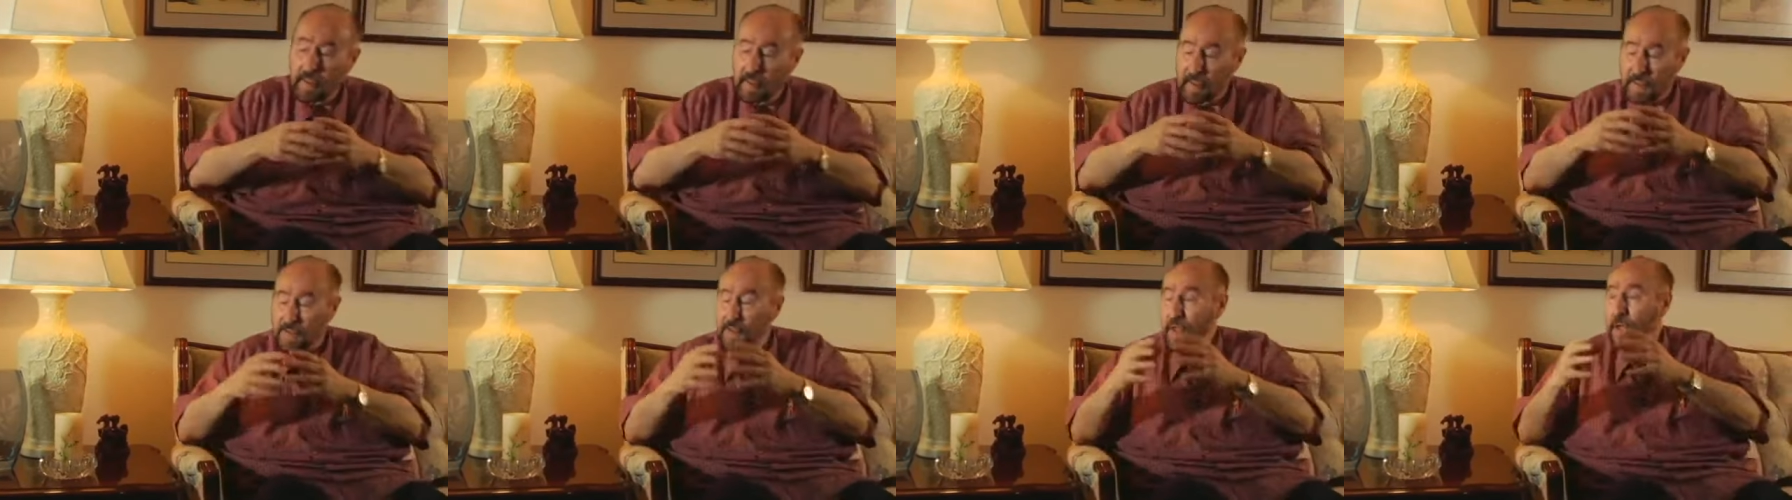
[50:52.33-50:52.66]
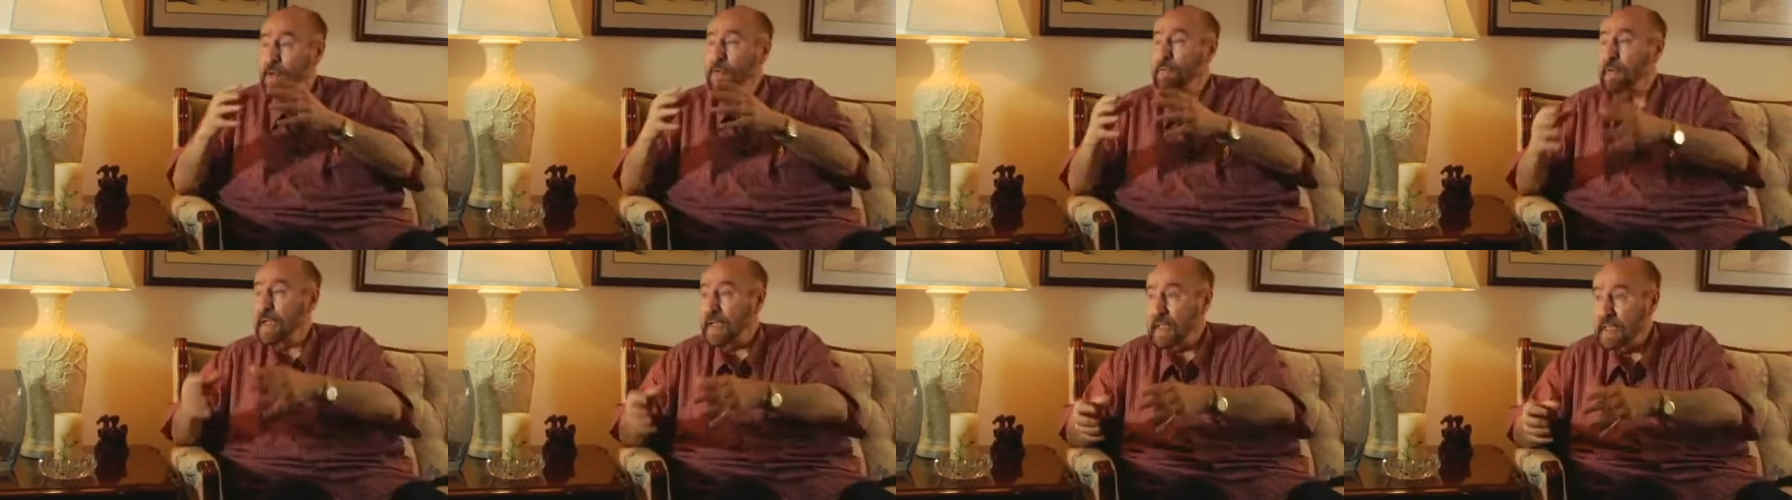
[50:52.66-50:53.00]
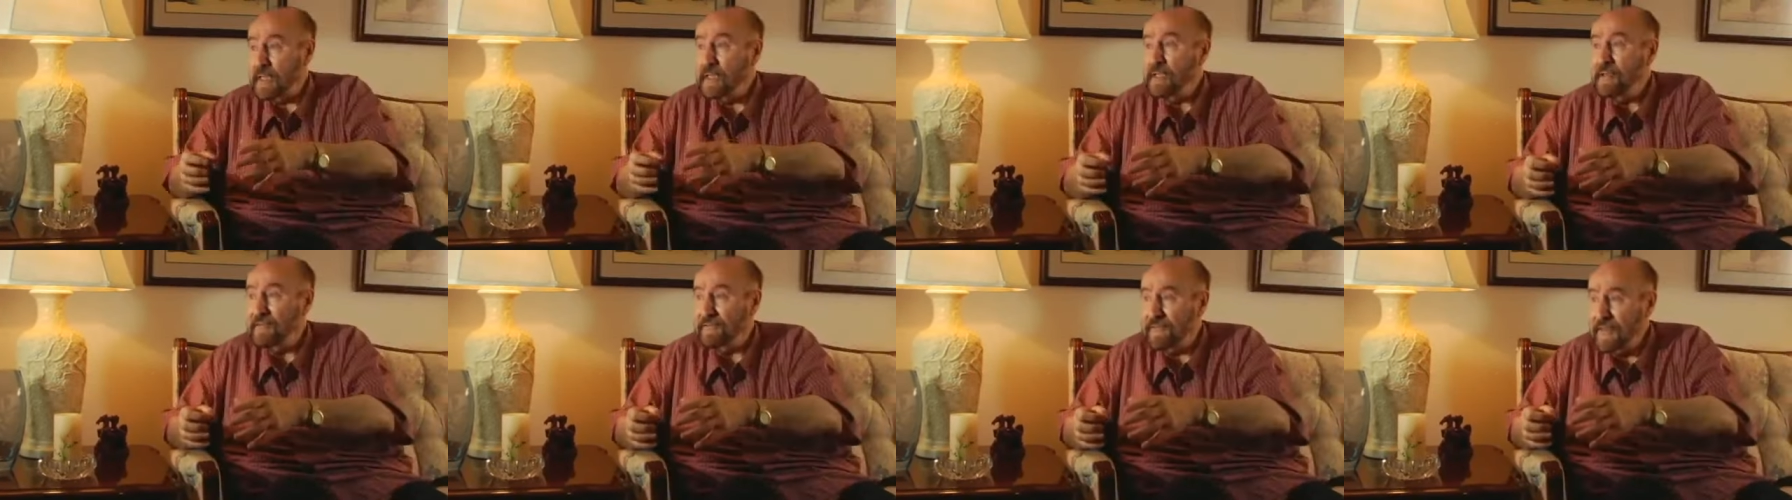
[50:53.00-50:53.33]
It's
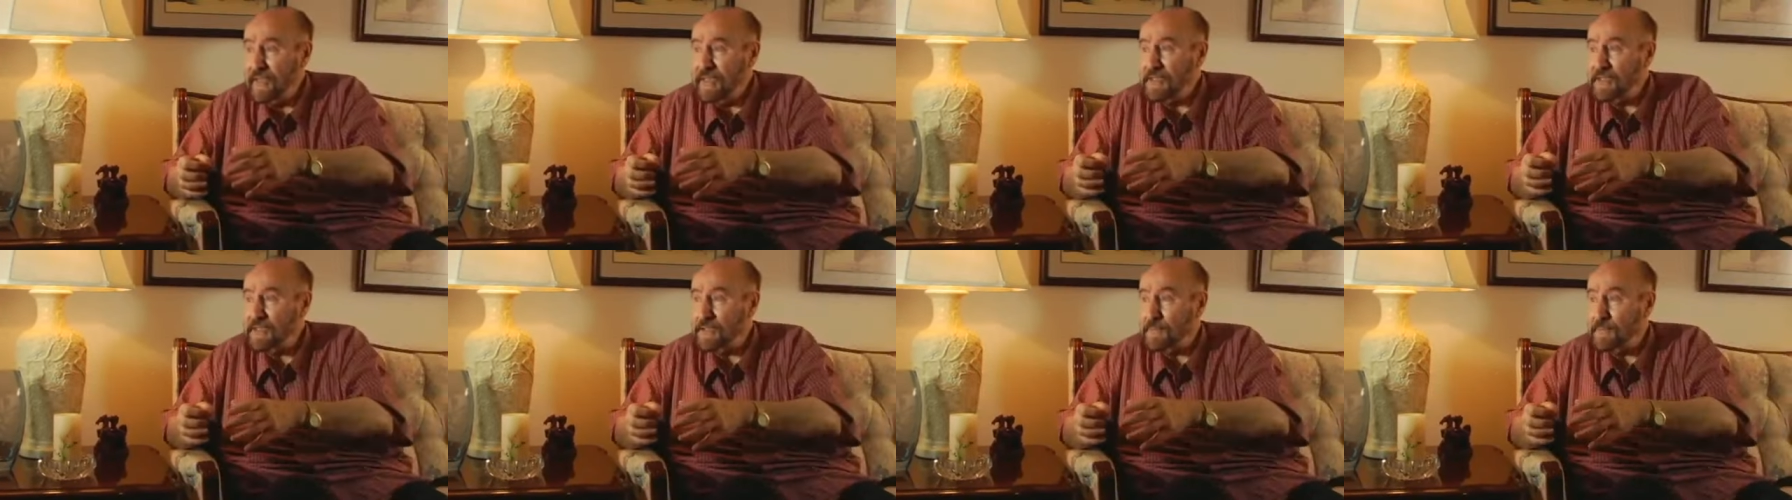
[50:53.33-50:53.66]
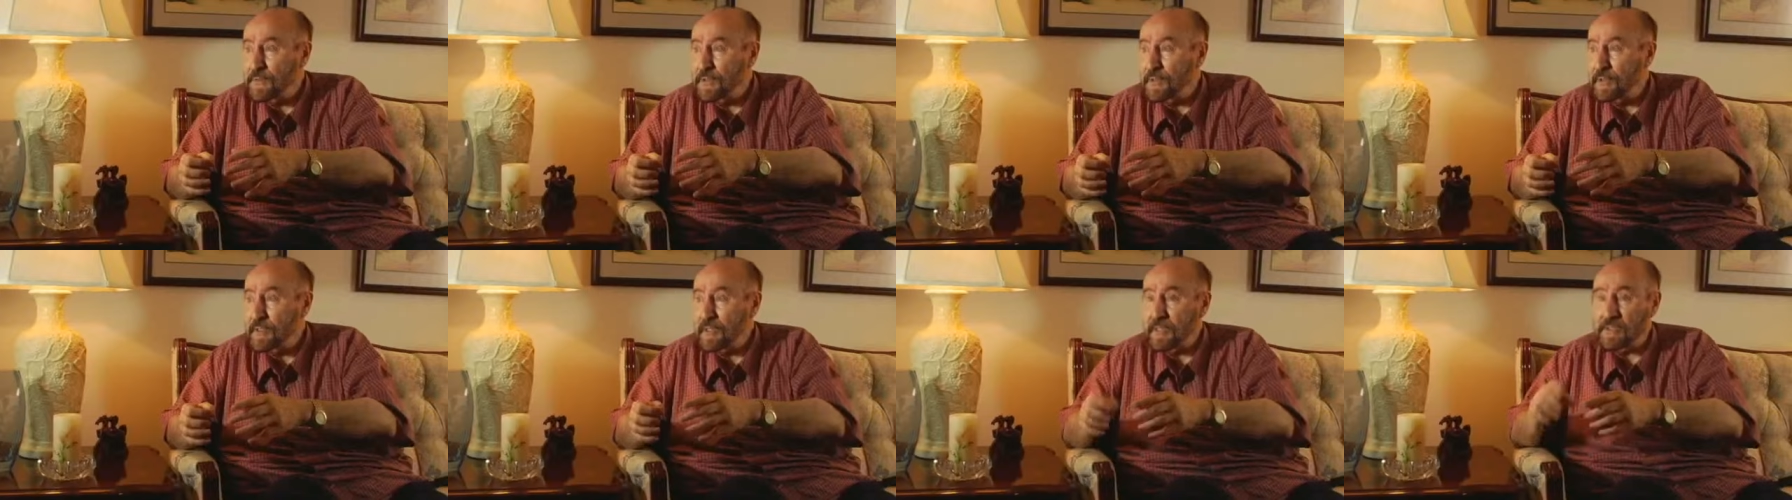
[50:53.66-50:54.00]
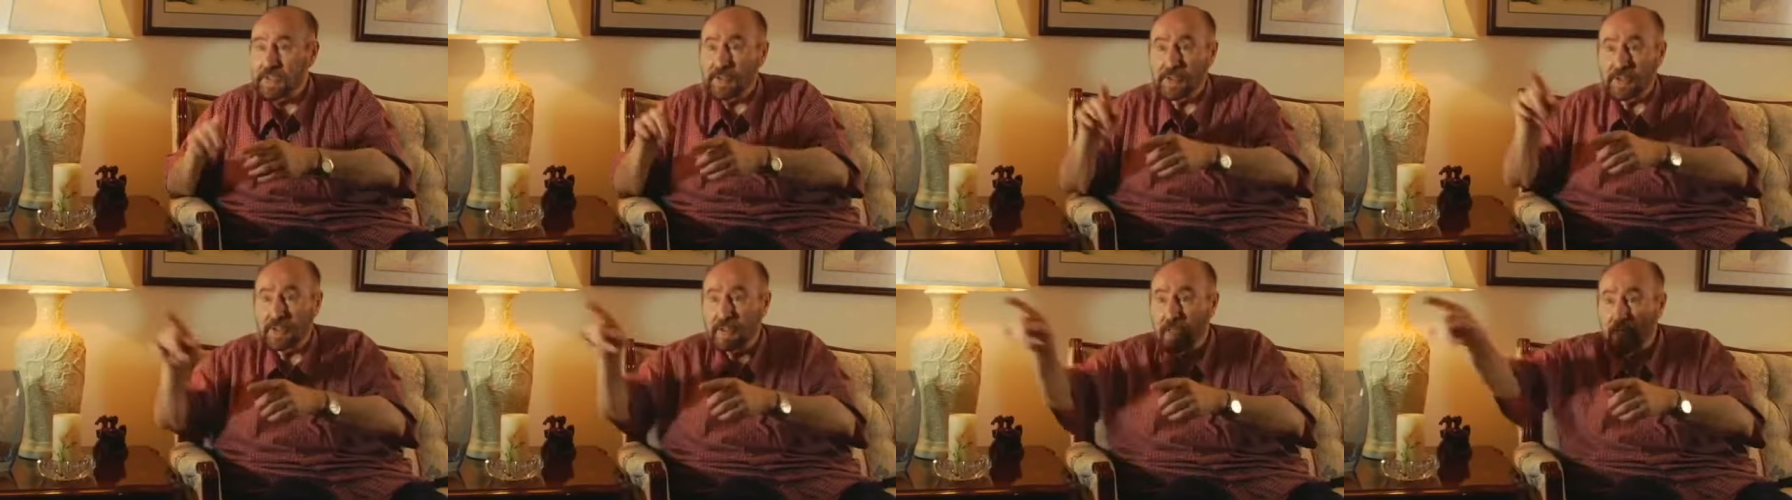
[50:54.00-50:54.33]
already in the physics book.
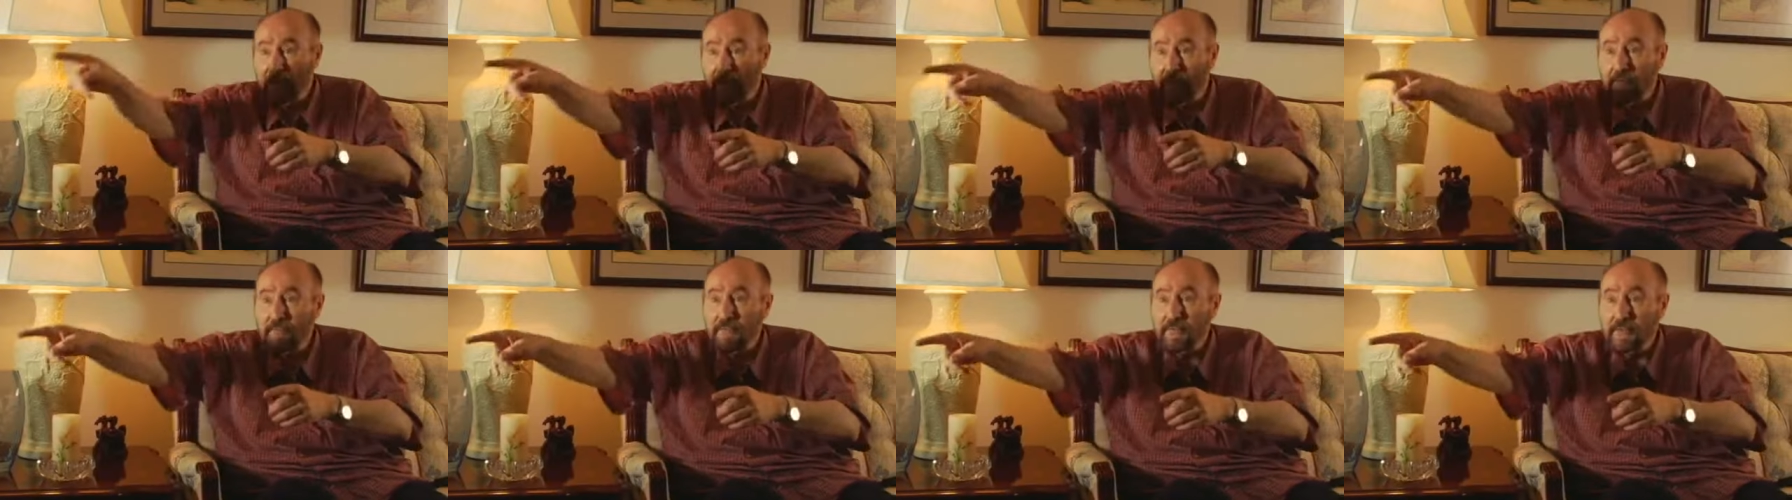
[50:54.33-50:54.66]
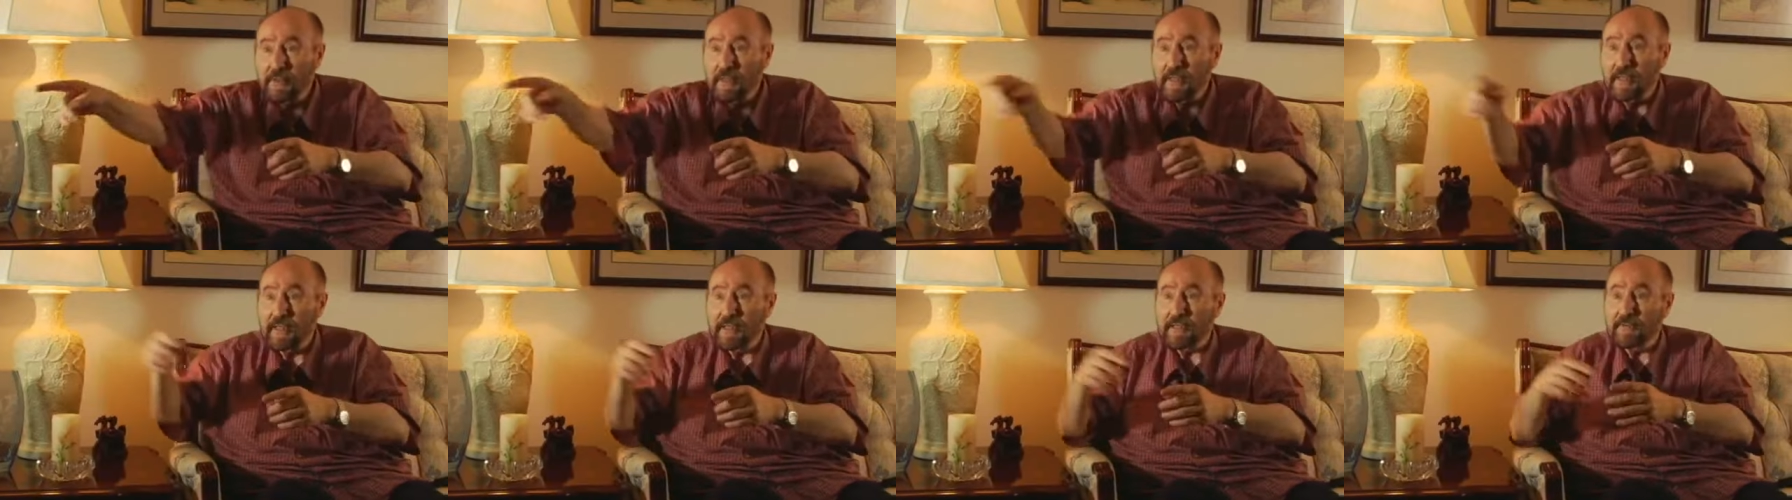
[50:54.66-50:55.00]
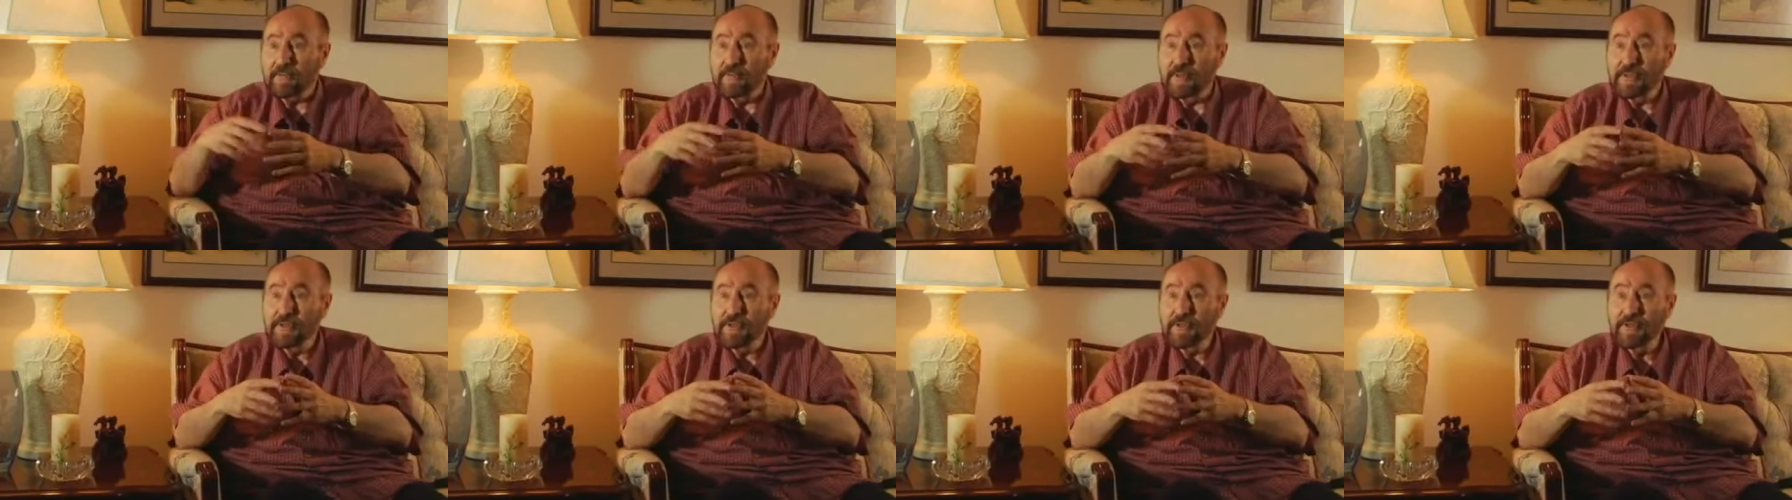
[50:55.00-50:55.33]
It's just not over in the
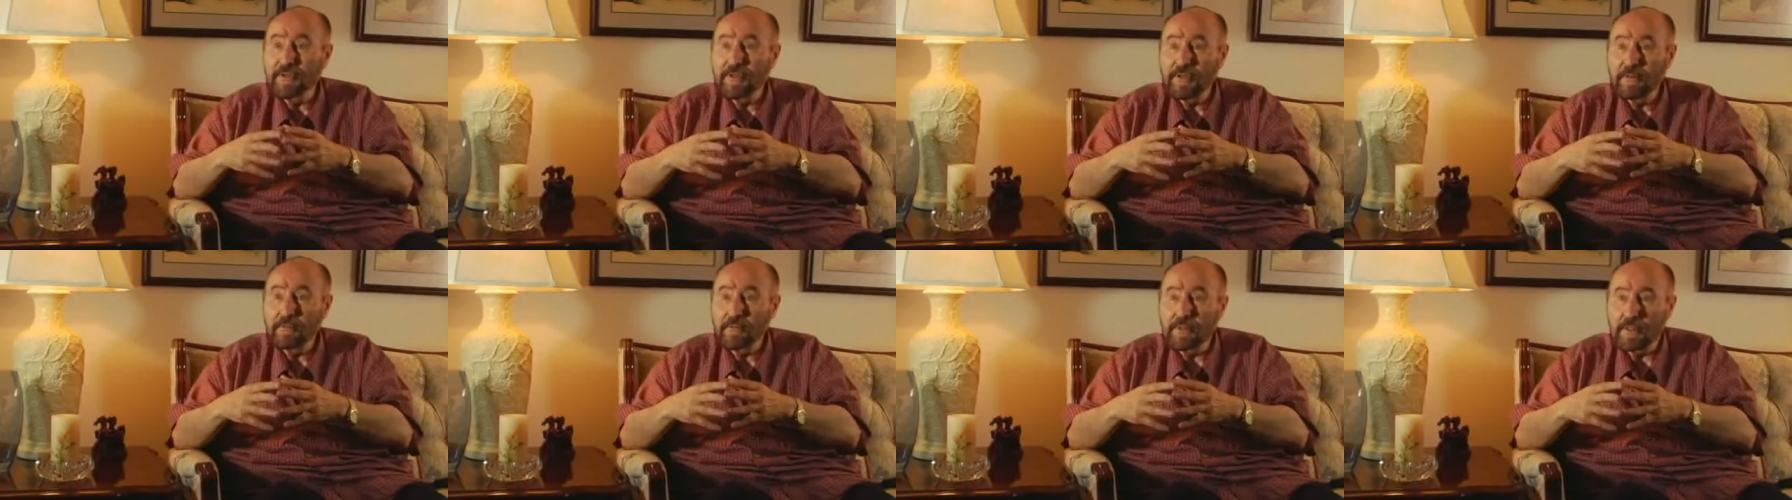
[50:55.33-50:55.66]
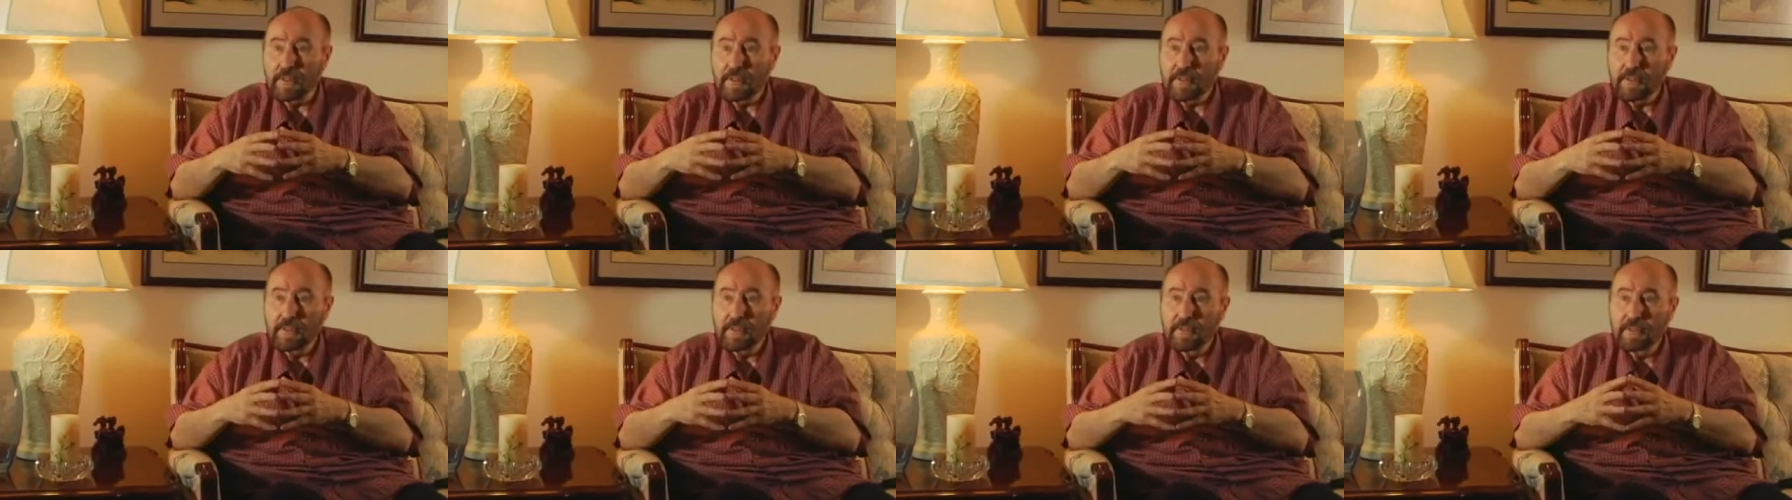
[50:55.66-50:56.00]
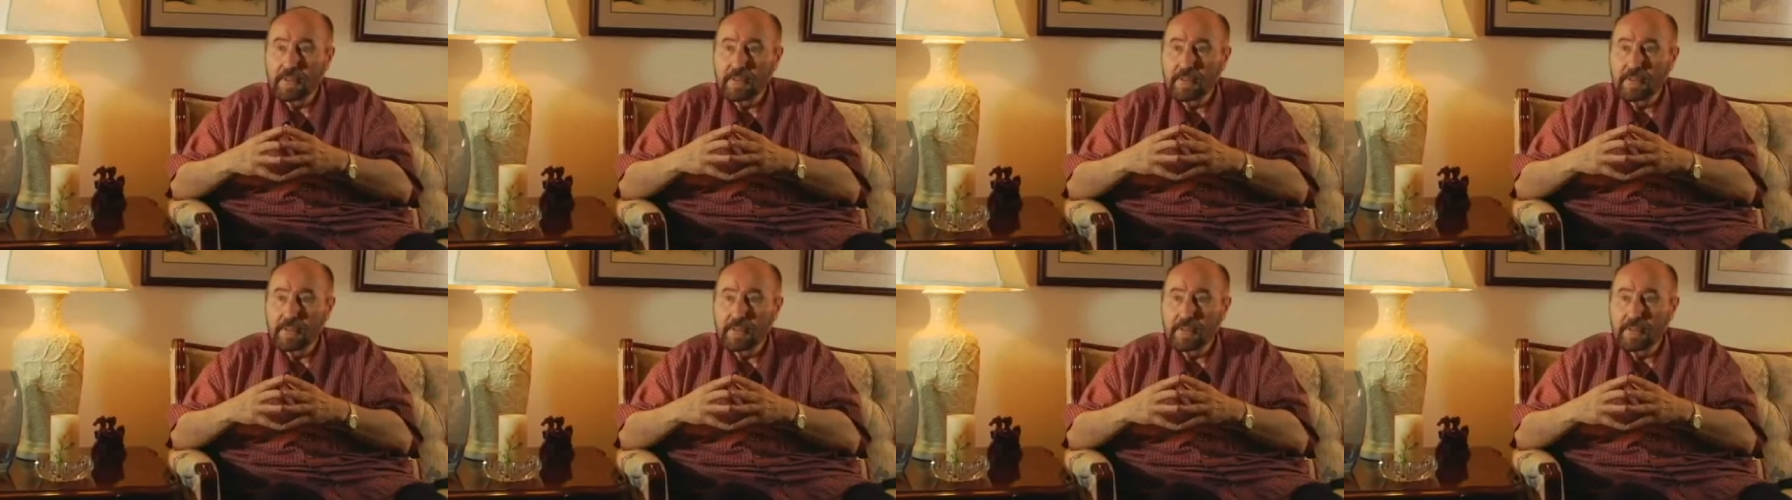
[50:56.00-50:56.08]
electrical engineering book.